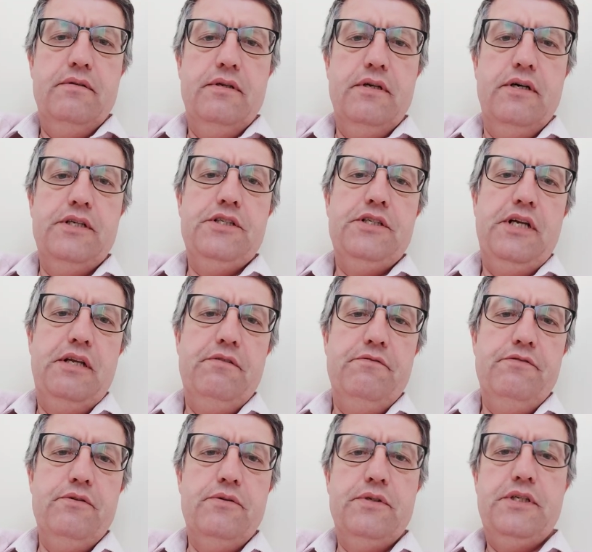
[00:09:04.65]

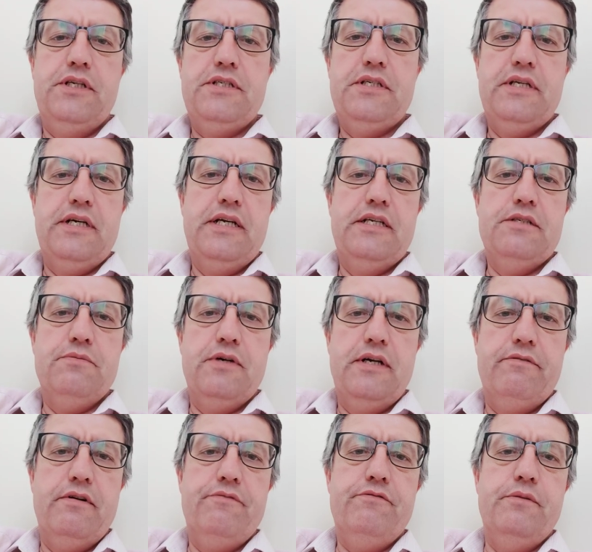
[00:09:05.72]
1940s days
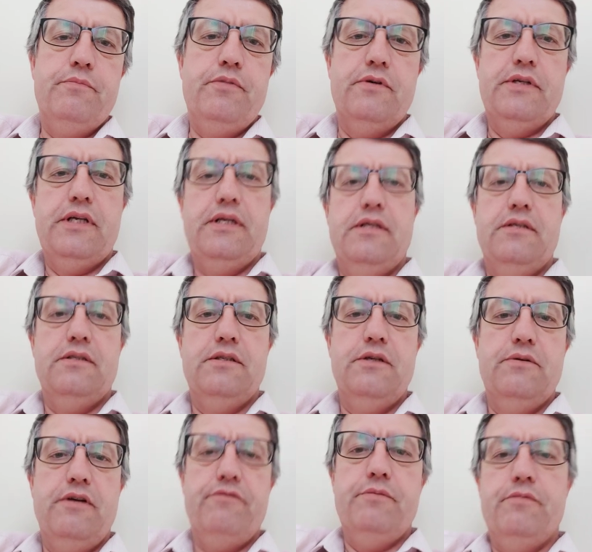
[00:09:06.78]
where everybody
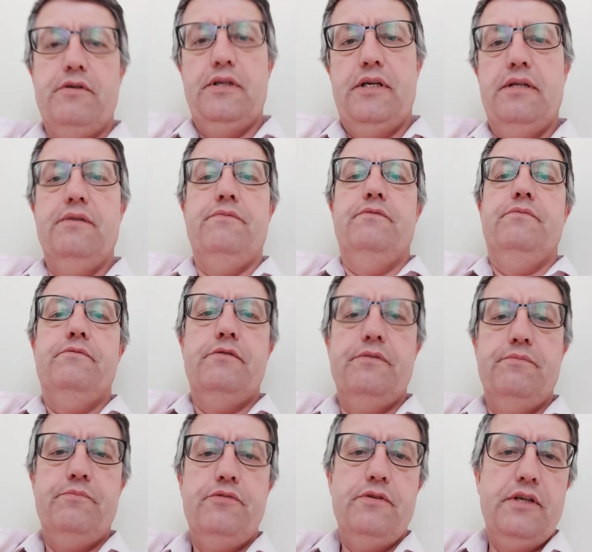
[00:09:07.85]
knew everybody in the
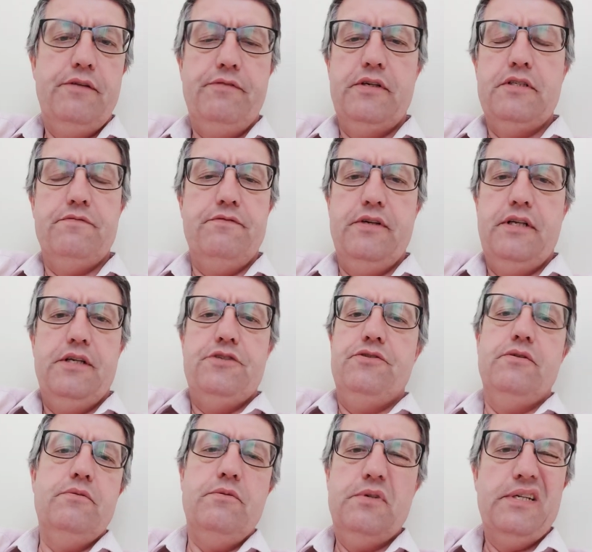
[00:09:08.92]
previous village
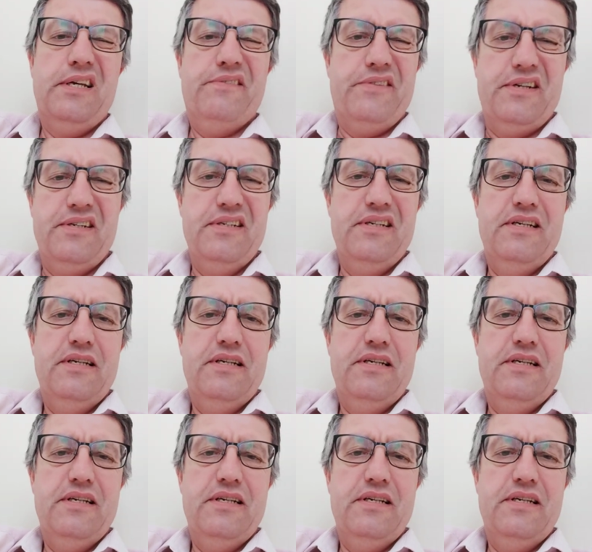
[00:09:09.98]
or whatever,